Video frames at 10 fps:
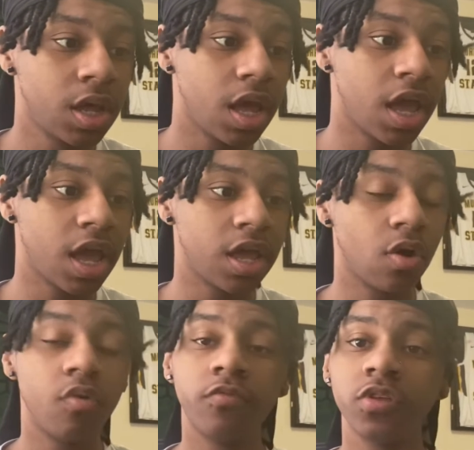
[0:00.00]
And
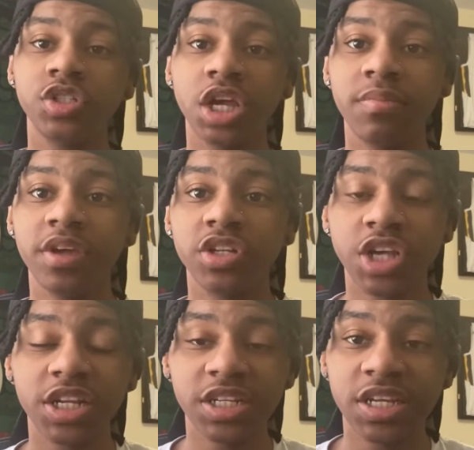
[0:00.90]
hopefully JB and
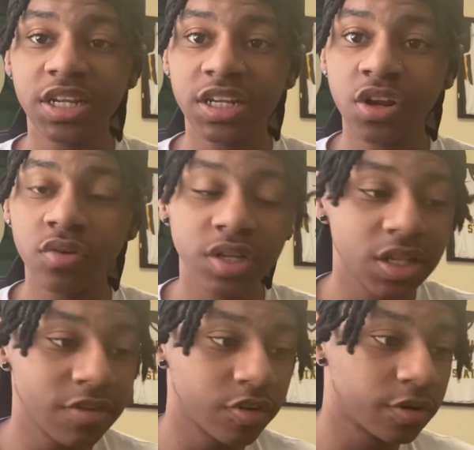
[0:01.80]
JT can, you know,
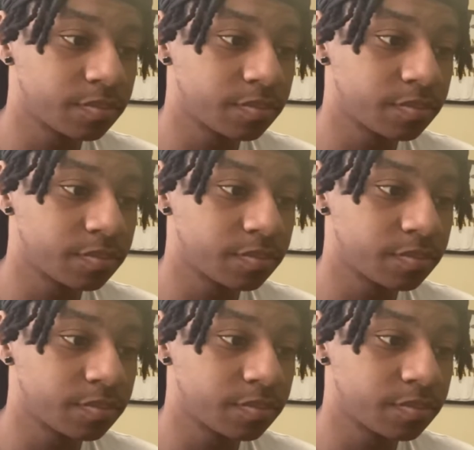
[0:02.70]
deliver.